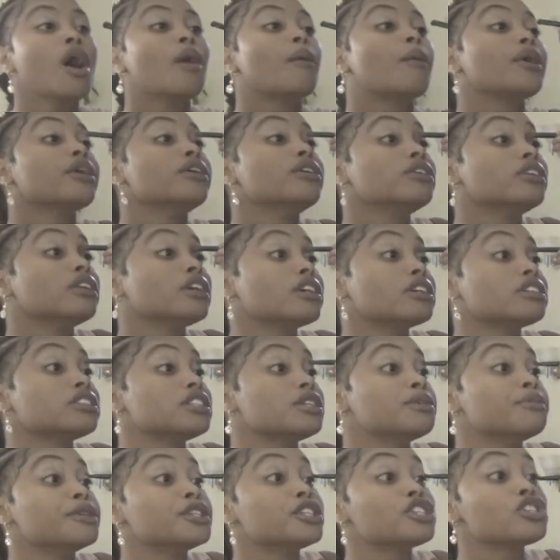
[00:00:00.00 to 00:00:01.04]
where you learn
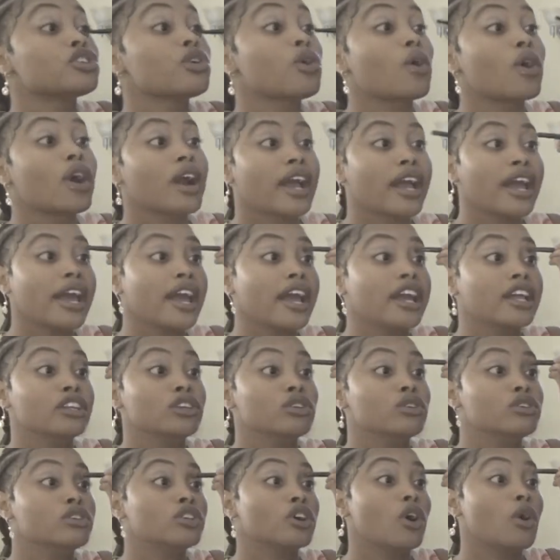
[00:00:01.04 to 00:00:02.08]
to mature, and
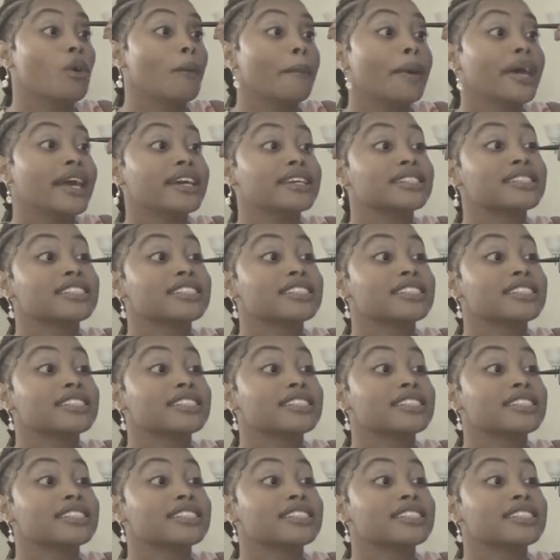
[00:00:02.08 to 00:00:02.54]
you don't pay